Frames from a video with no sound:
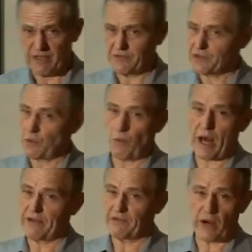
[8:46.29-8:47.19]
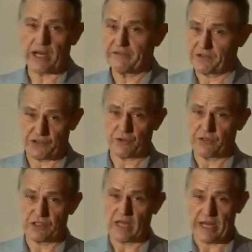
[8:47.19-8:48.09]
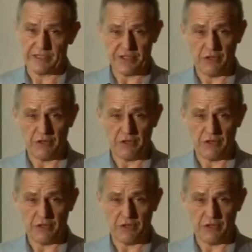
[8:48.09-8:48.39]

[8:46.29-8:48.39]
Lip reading: And there's a wide variety of insurance lines.